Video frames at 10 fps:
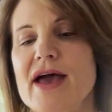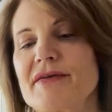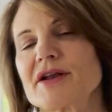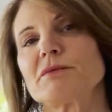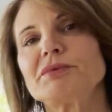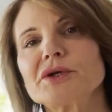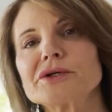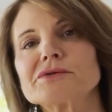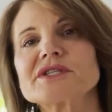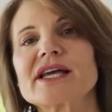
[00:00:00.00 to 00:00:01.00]
And then I'll pull it
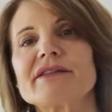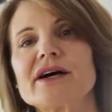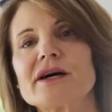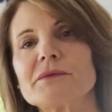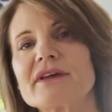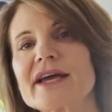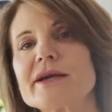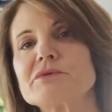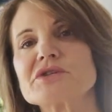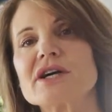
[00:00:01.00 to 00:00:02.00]
all together with a
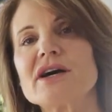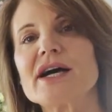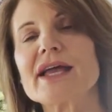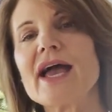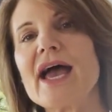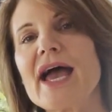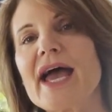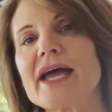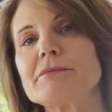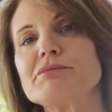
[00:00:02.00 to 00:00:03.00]
cable tie
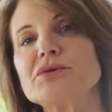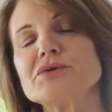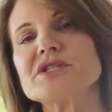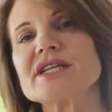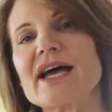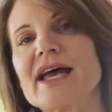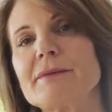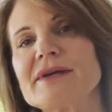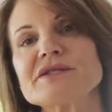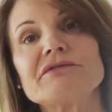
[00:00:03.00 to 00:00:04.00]
and put a
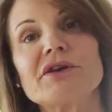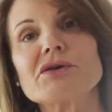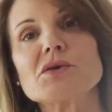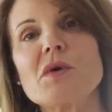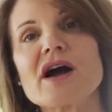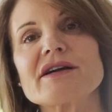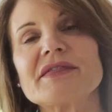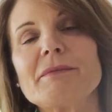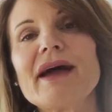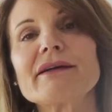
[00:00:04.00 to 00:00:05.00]
piece of floral wire at
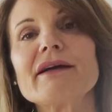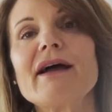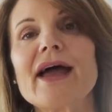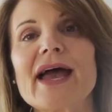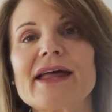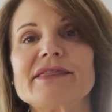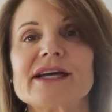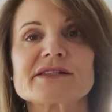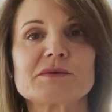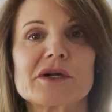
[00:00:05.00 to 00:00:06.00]
the back, and
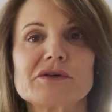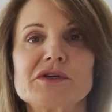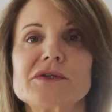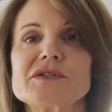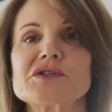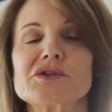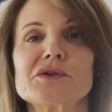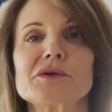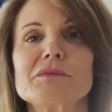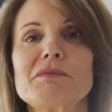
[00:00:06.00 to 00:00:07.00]
that's what I'll use
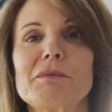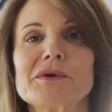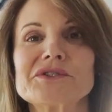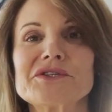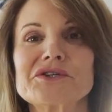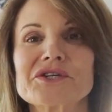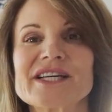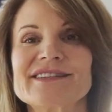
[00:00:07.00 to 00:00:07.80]
to pop onto the tree.